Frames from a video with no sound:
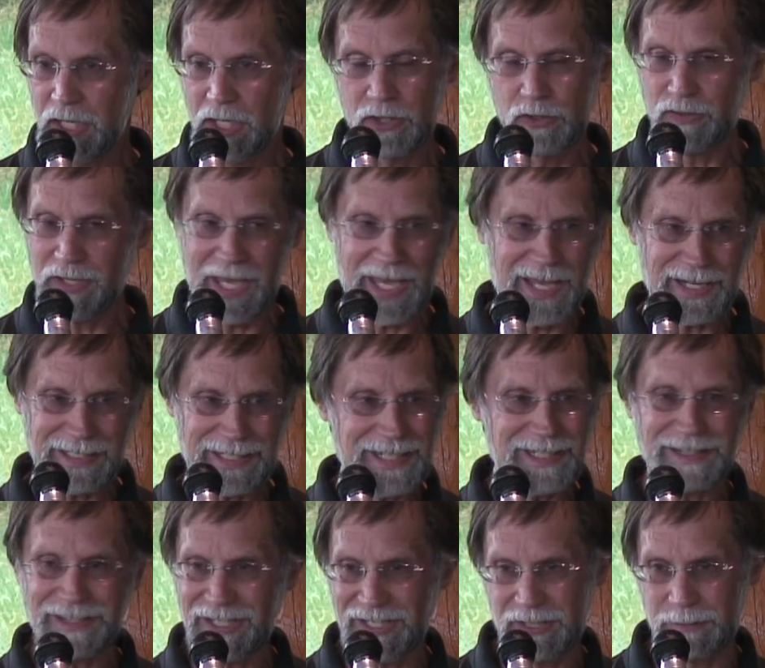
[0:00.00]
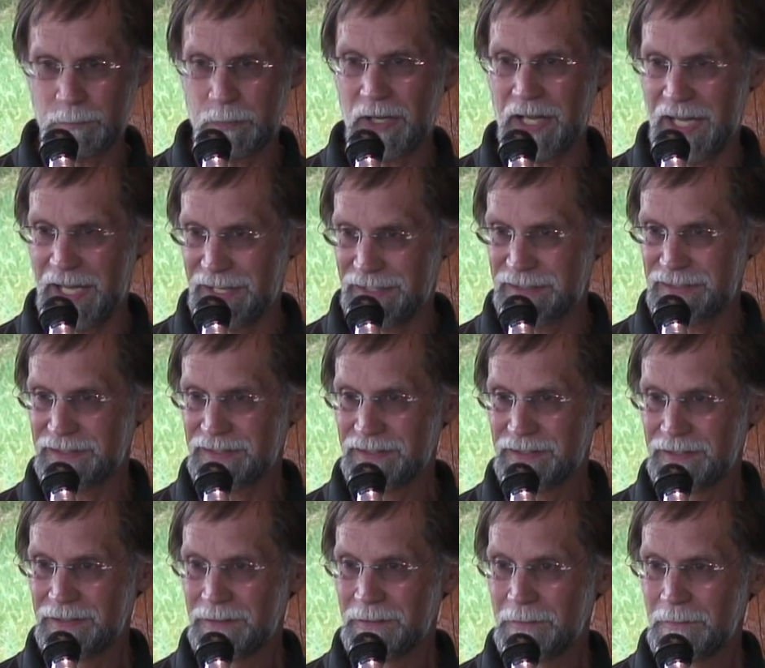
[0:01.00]
You can't get these plants
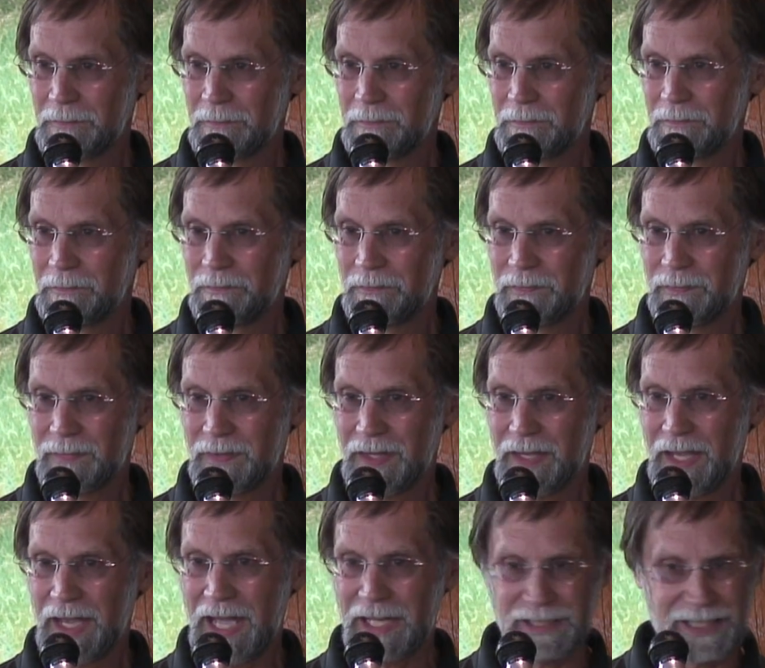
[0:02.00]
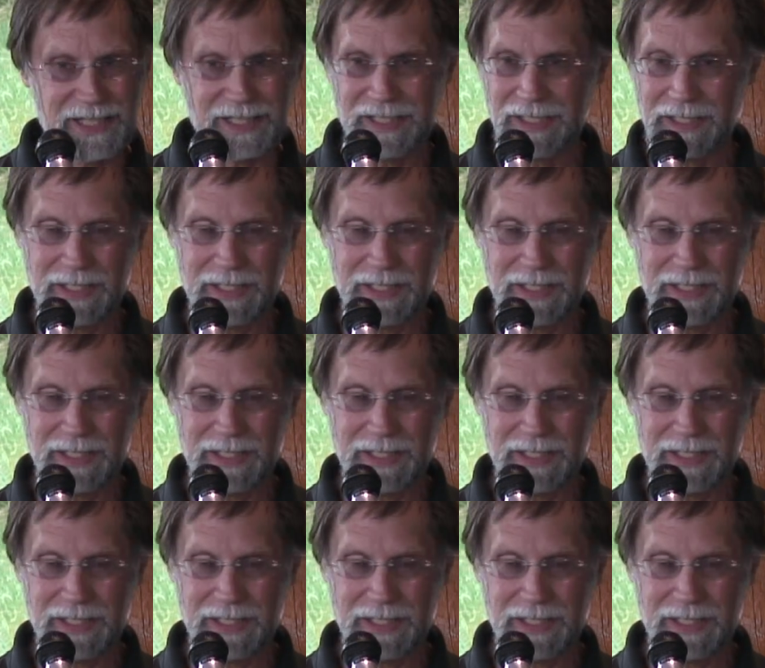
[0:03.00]
at